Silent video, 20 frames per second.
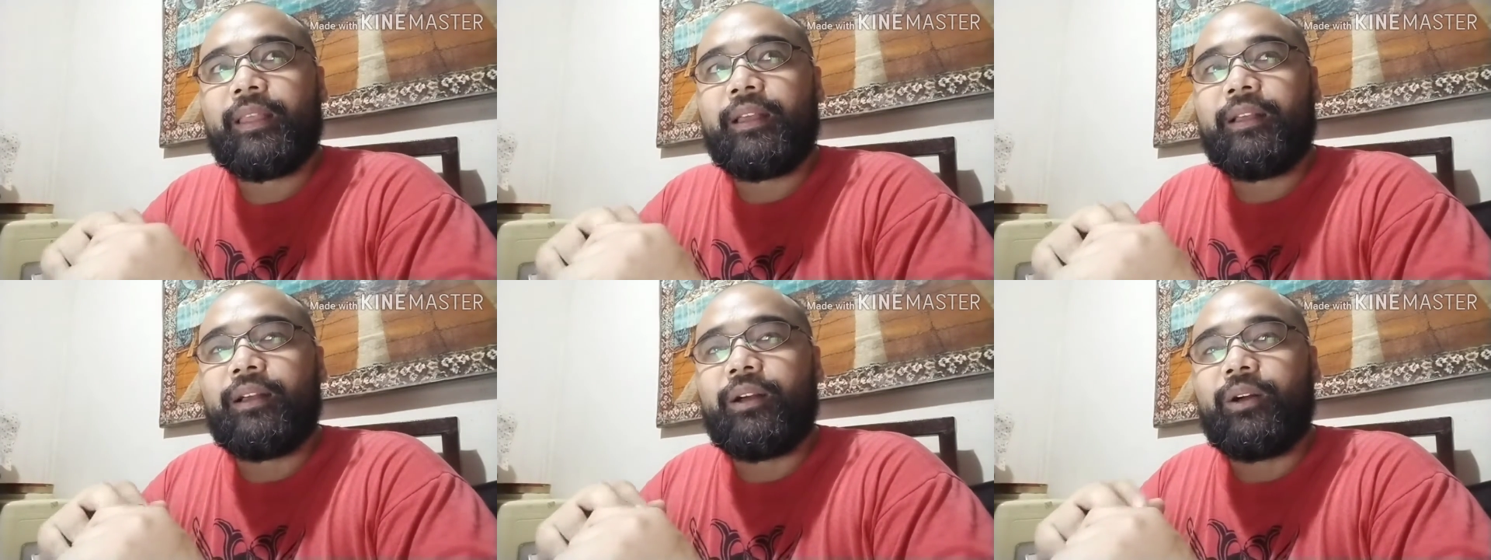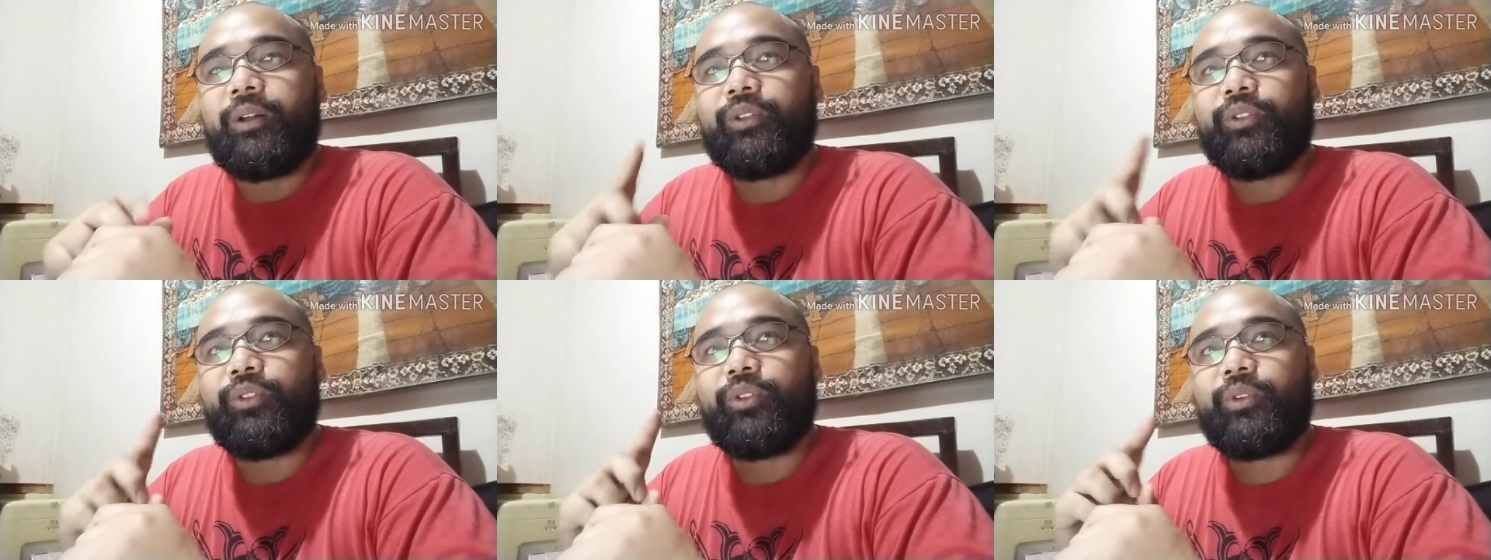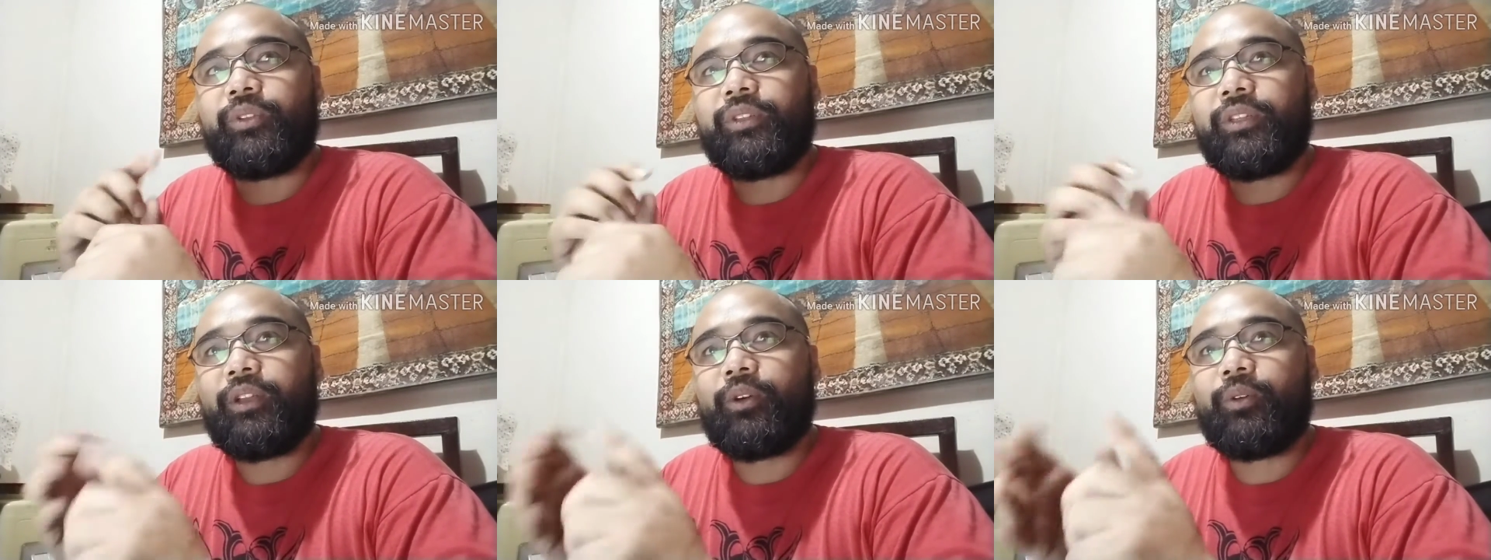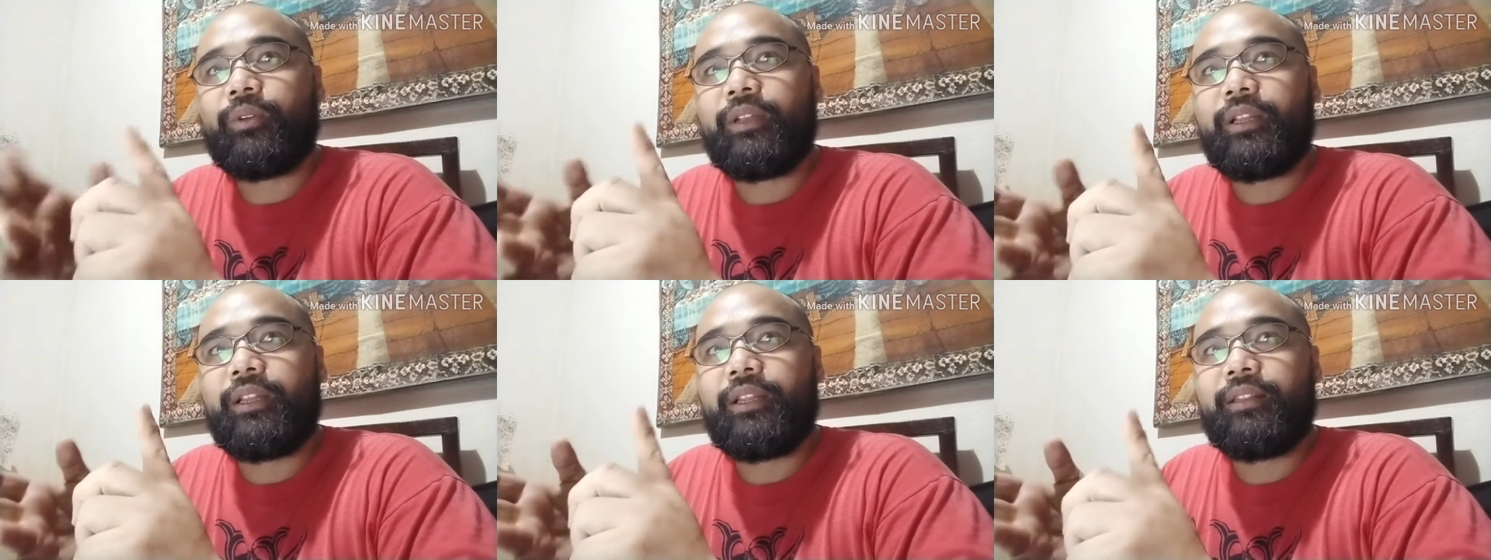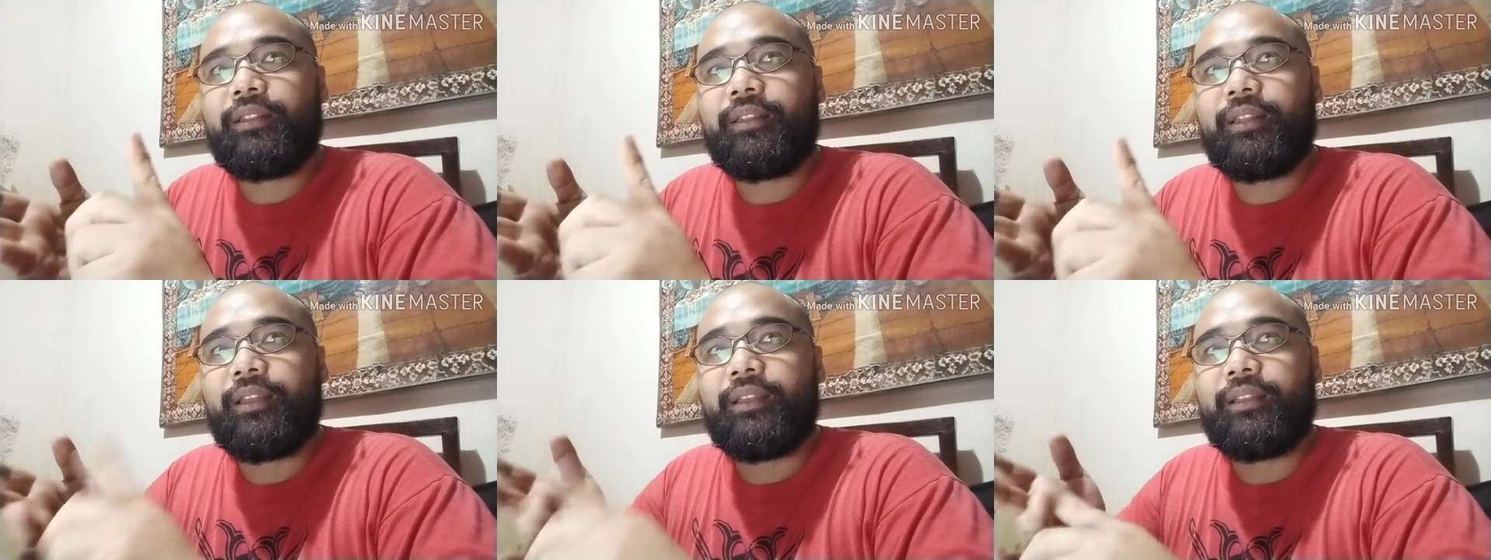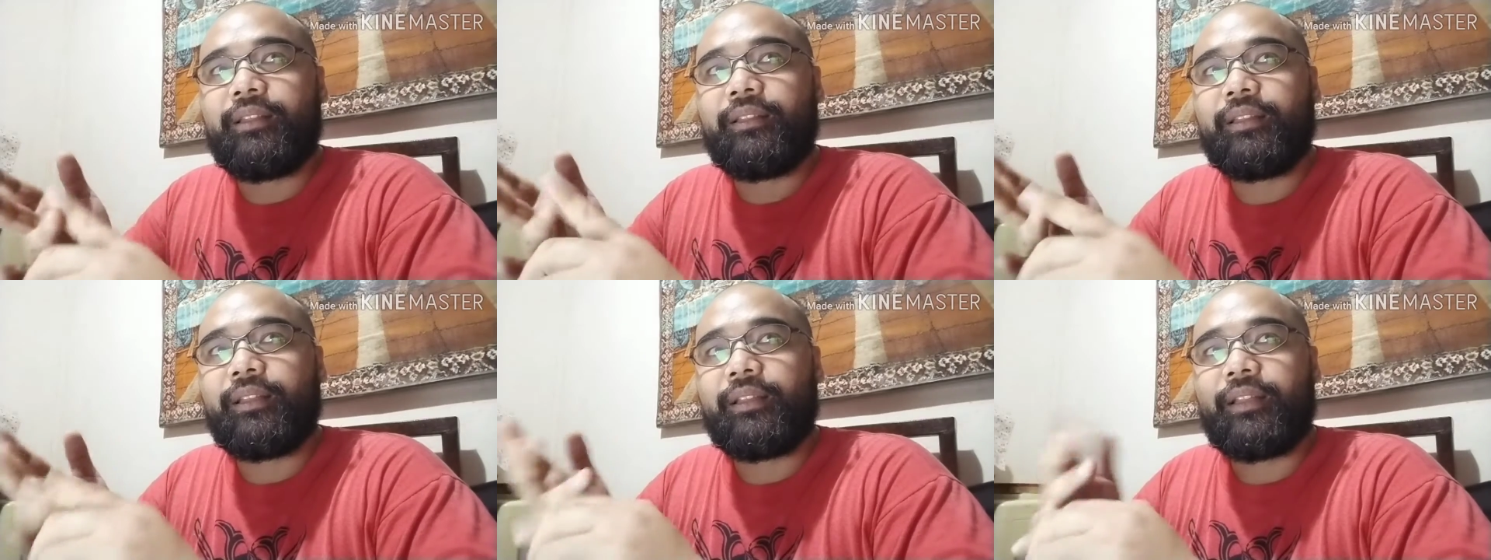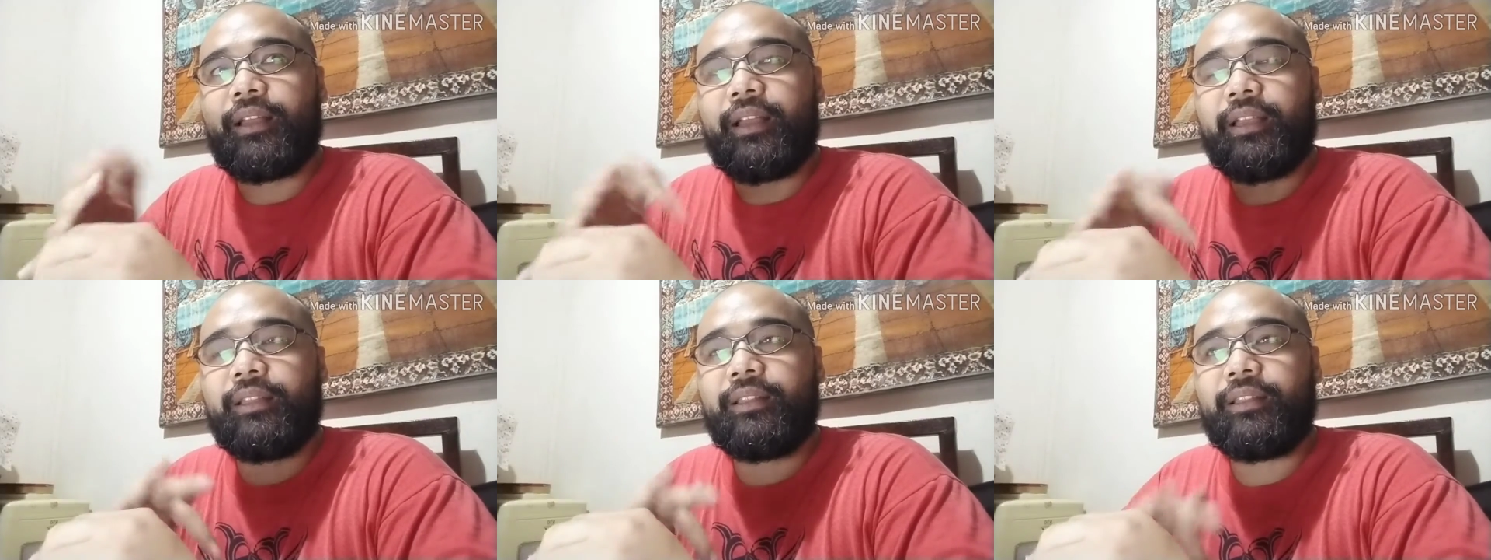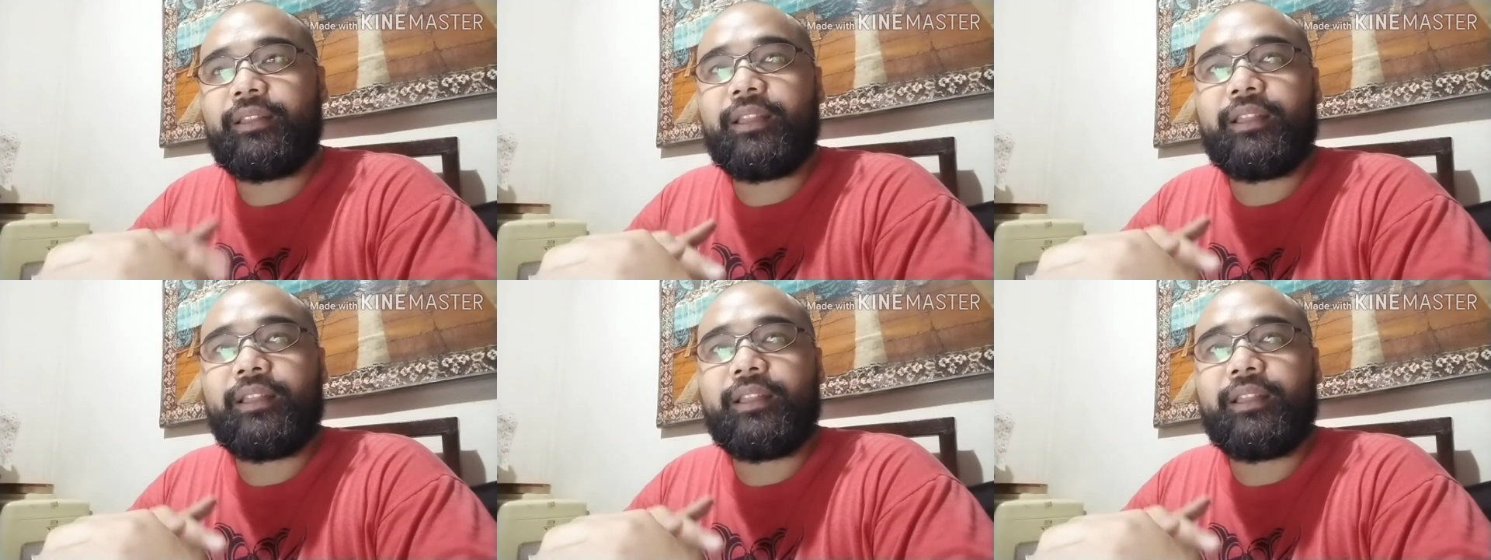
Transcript: although the only thing that it